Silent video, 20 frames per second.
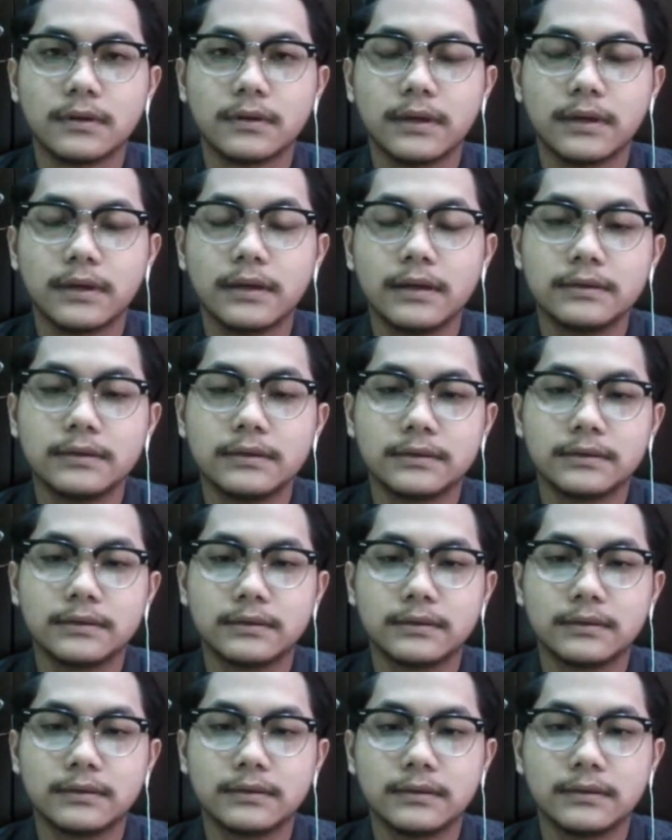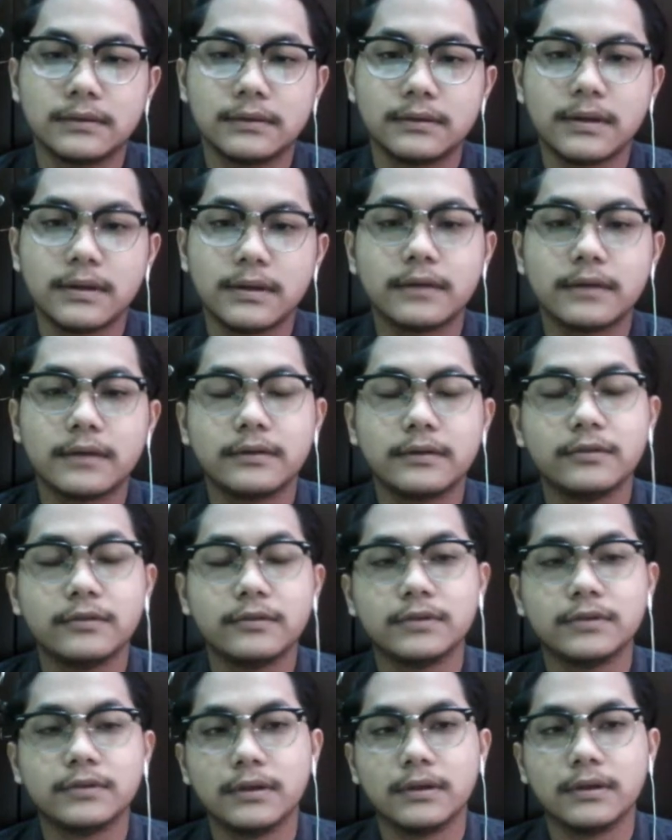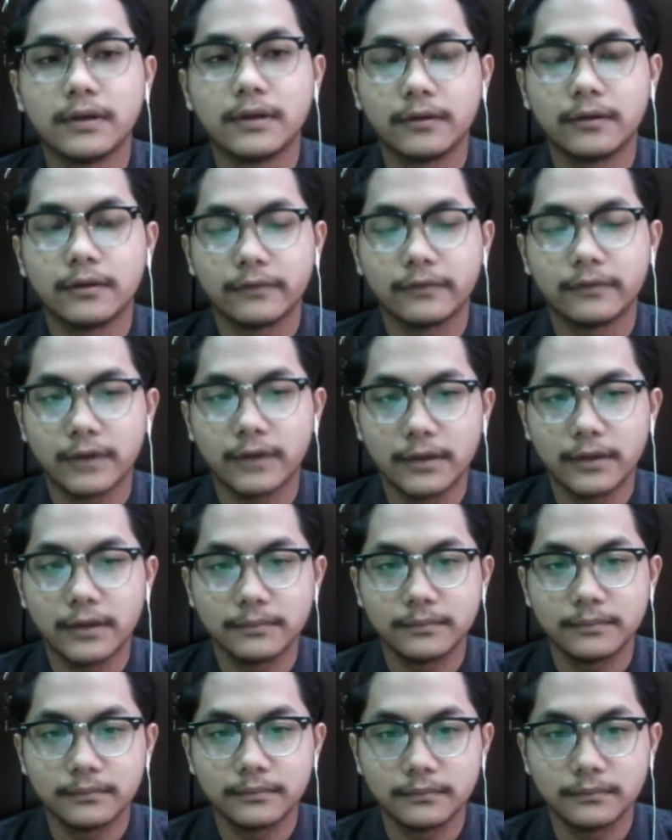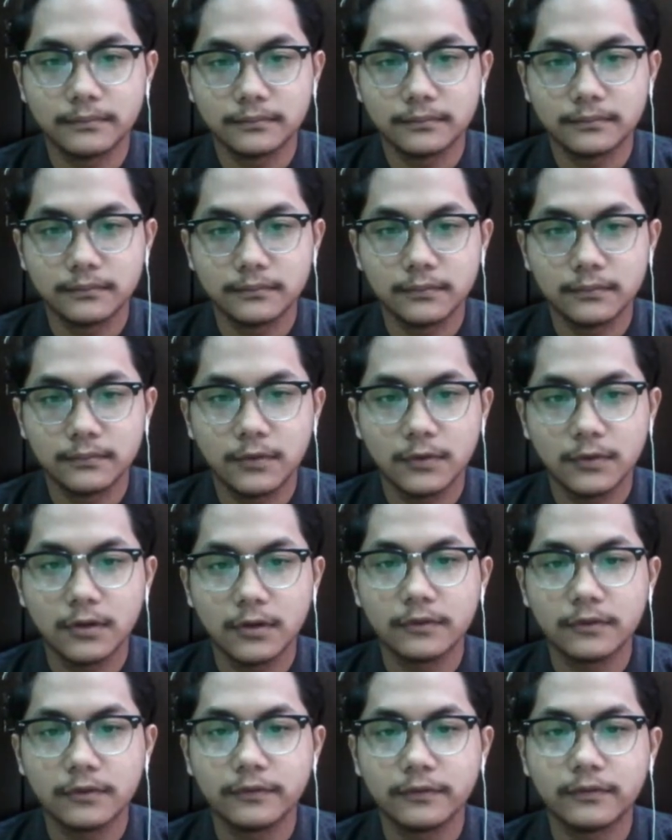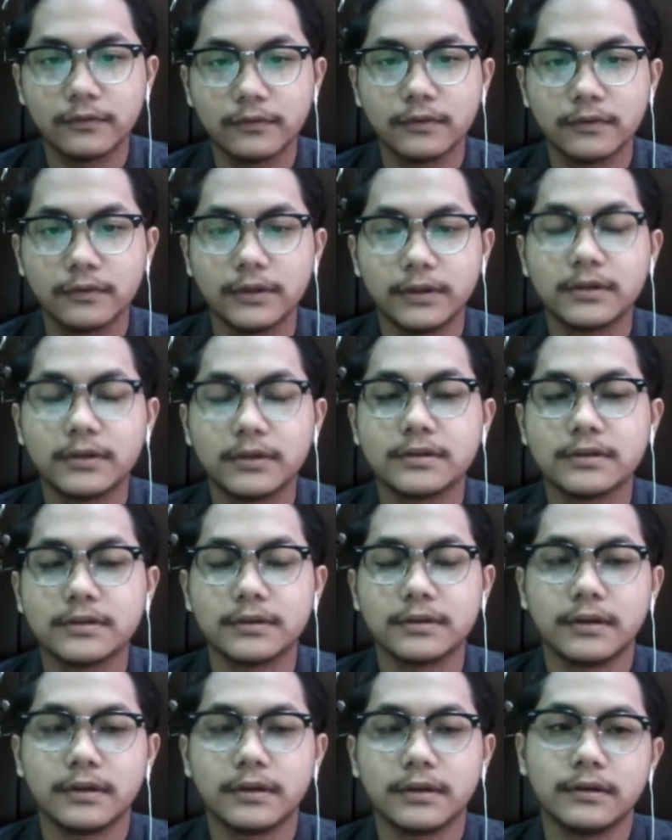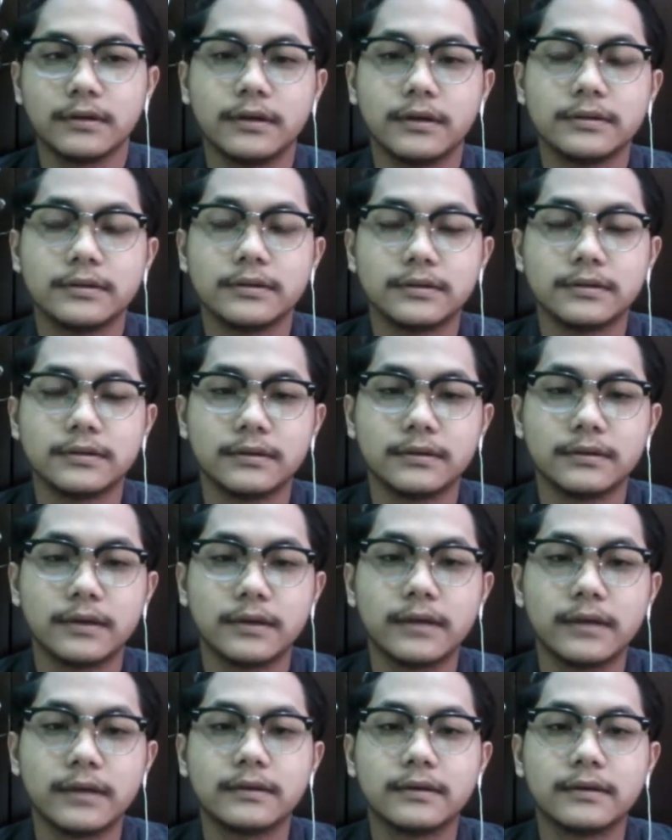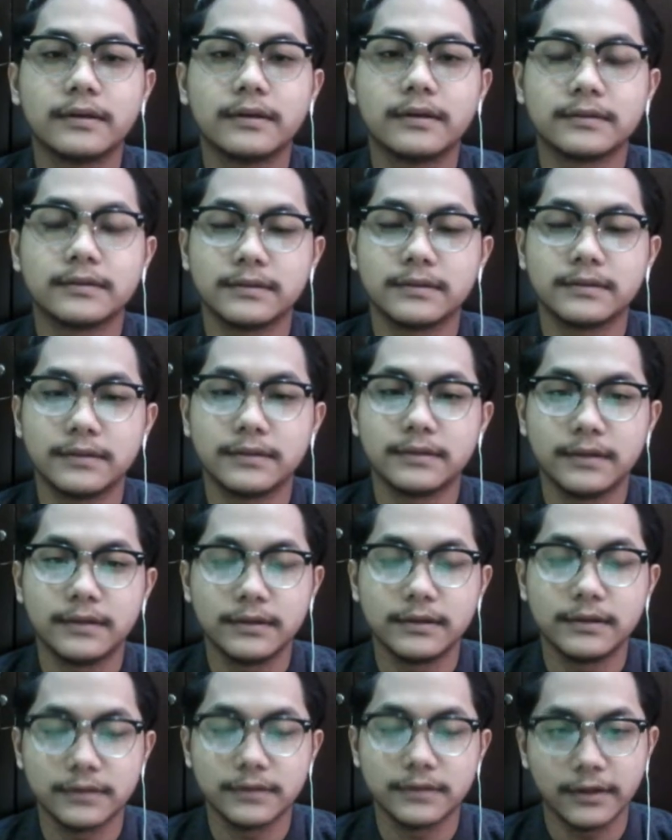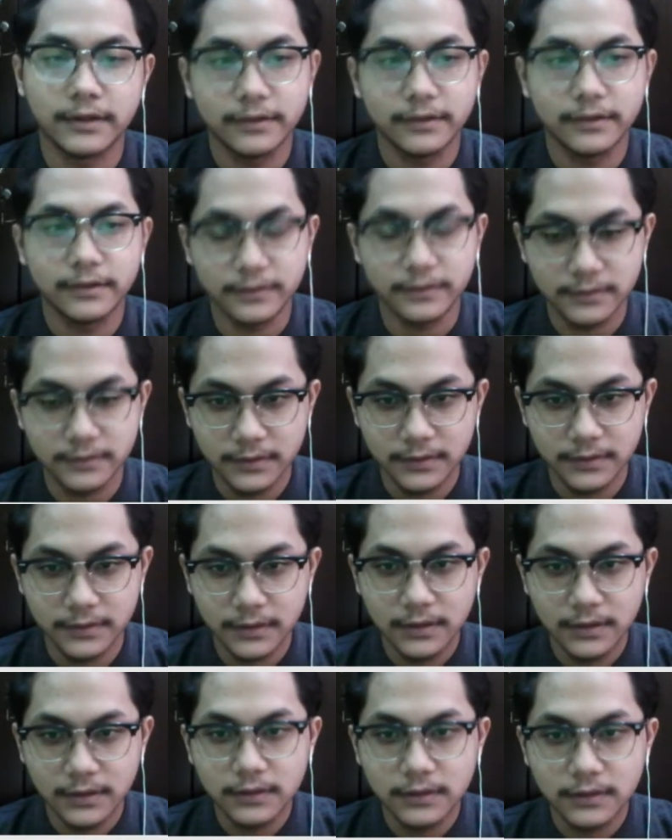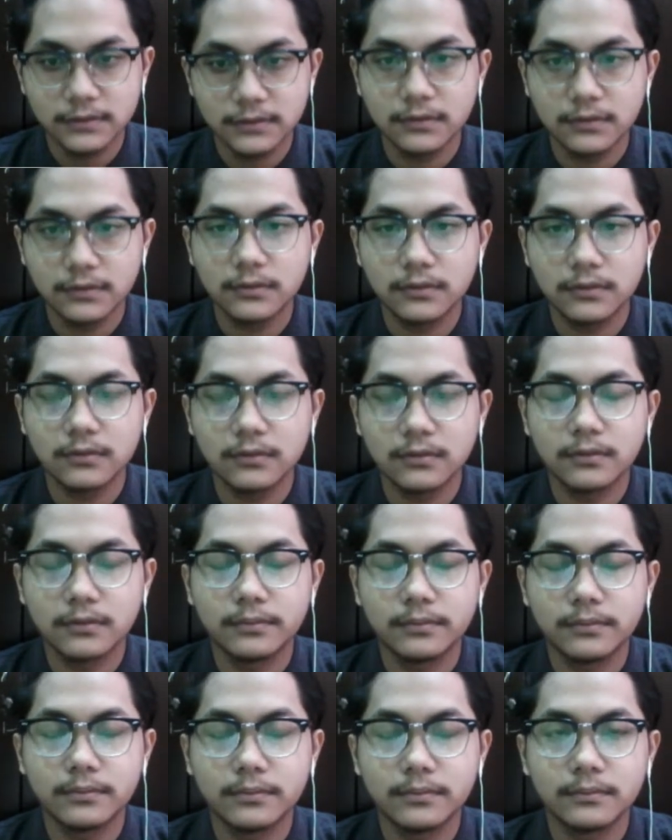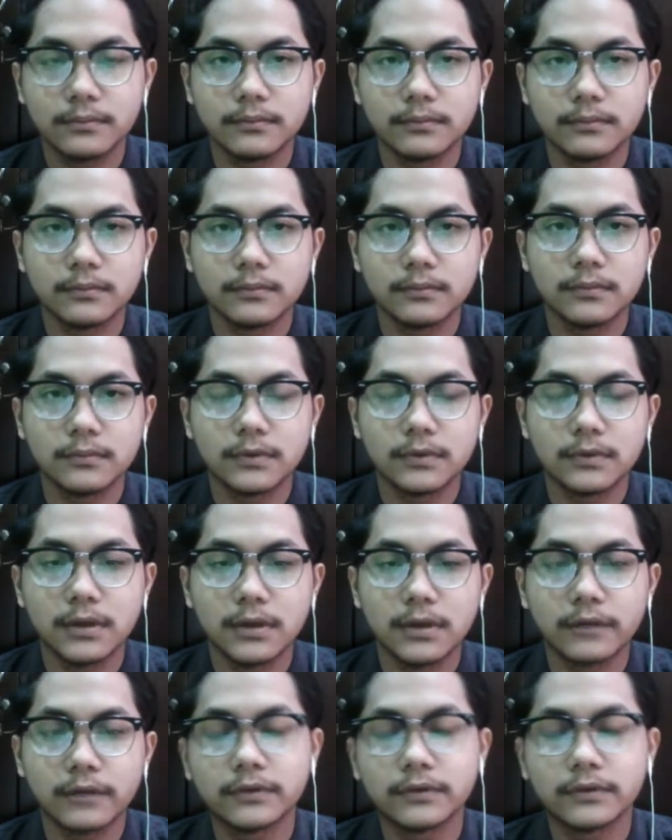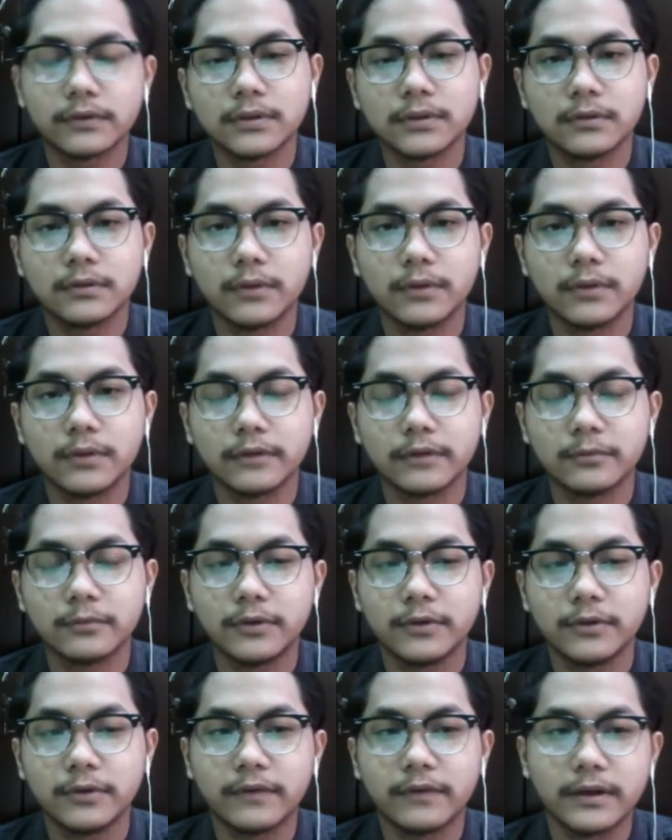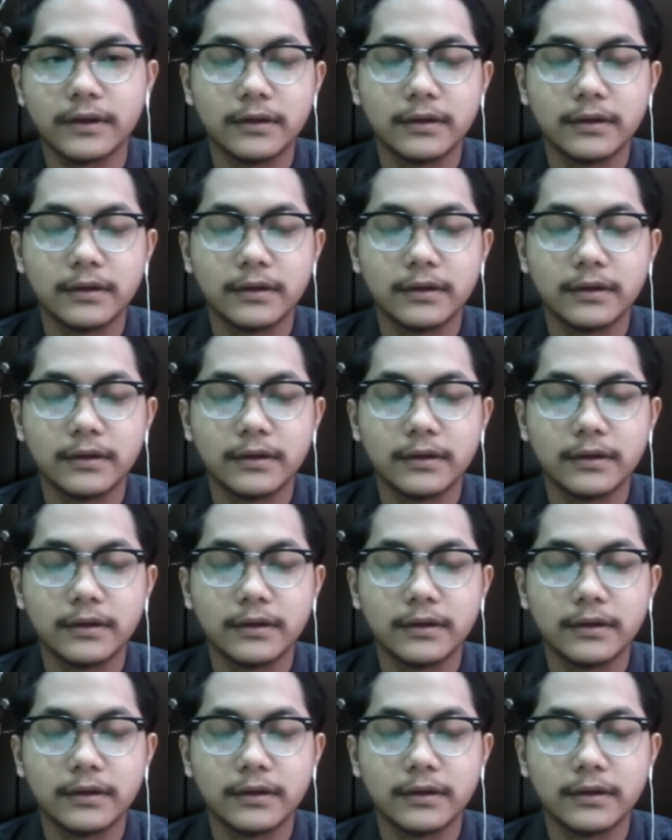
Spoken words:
at least can reduce the rate of crime, of aggression at residential area. So after we have modified